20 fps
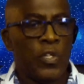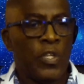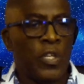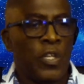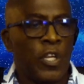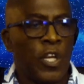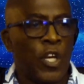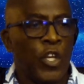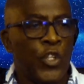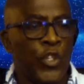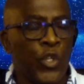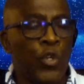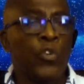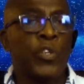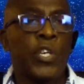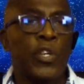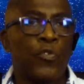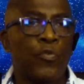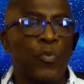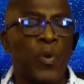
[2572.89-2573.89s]

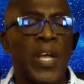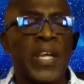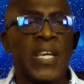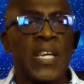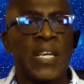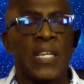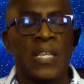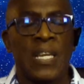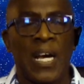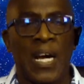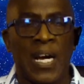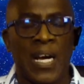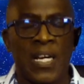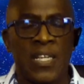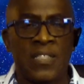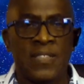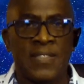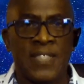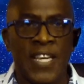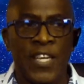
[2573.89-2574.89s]
You can
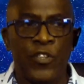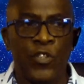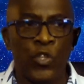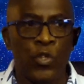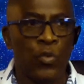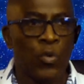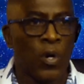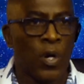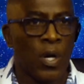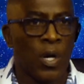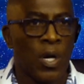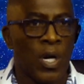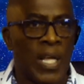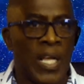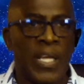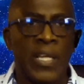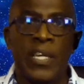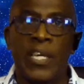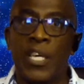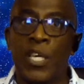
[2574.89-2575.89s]
recognize that you are
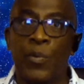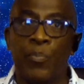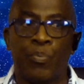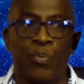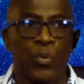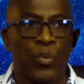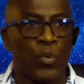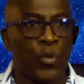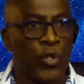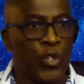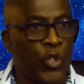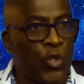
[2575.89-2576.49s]
a Hebrew,